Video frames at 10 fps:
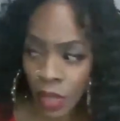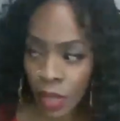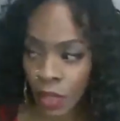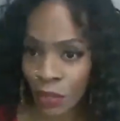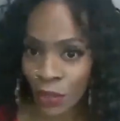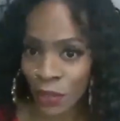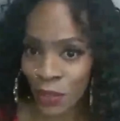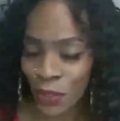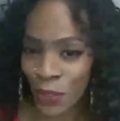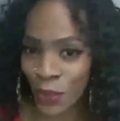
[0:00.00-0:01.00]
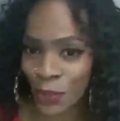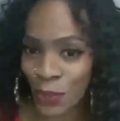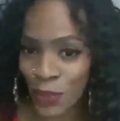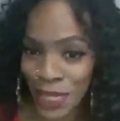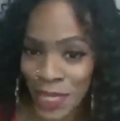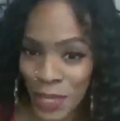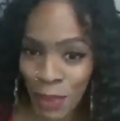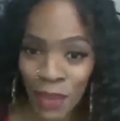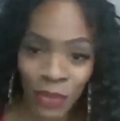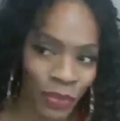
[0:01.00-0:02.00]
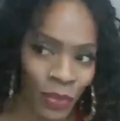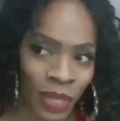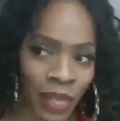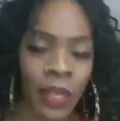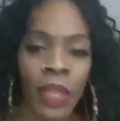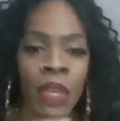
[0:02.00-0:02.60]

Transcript: there. You need to pay for food. Like,